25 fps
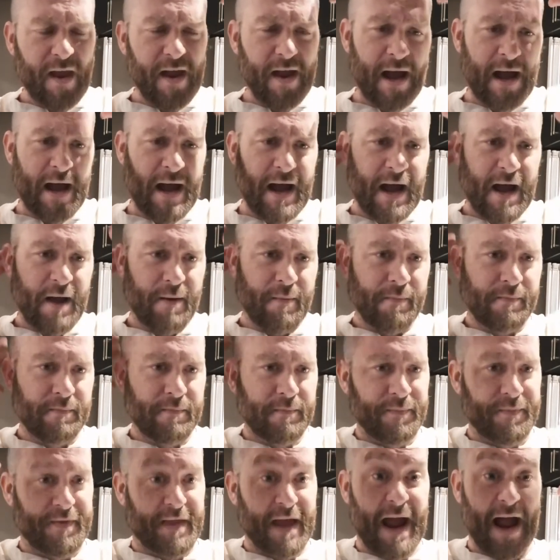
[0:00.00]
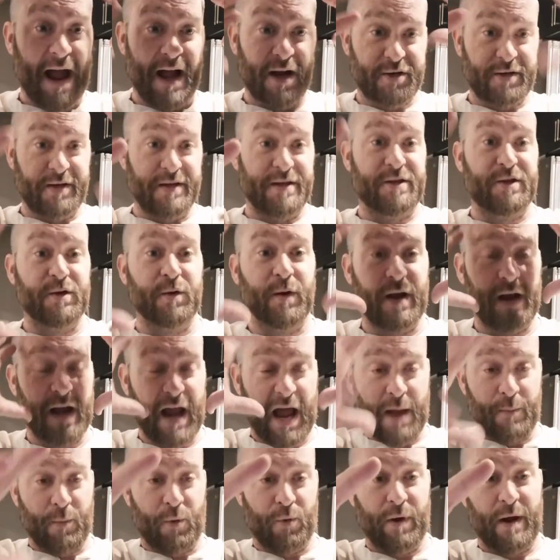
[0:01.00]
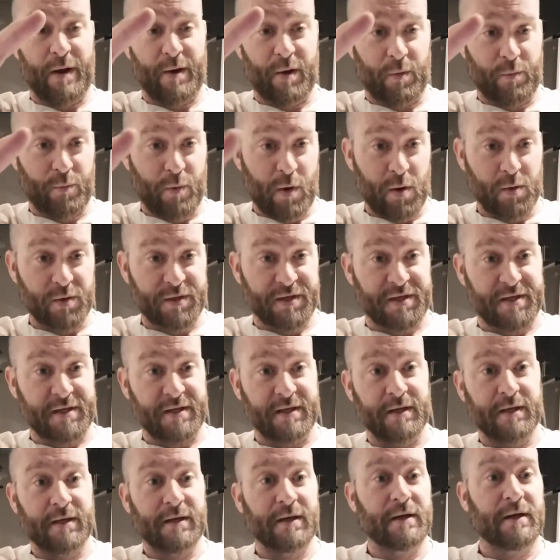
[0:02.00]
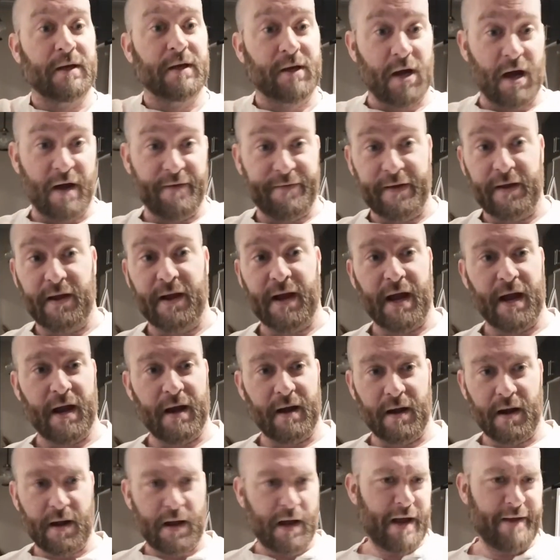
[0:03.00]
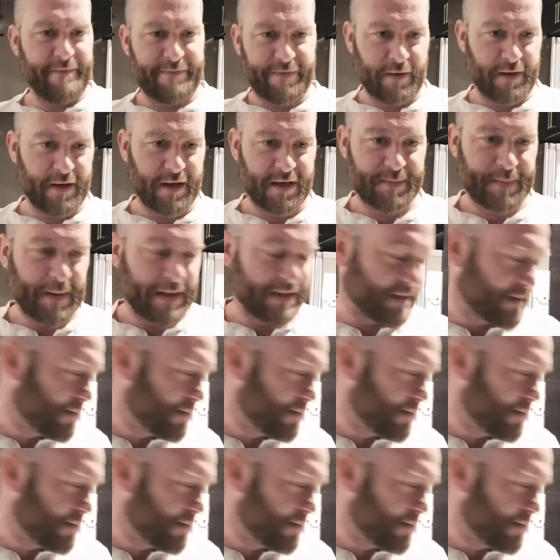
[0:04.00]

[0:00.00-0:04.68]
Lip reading: They actually do an amaretto roast coffee, and I fully expect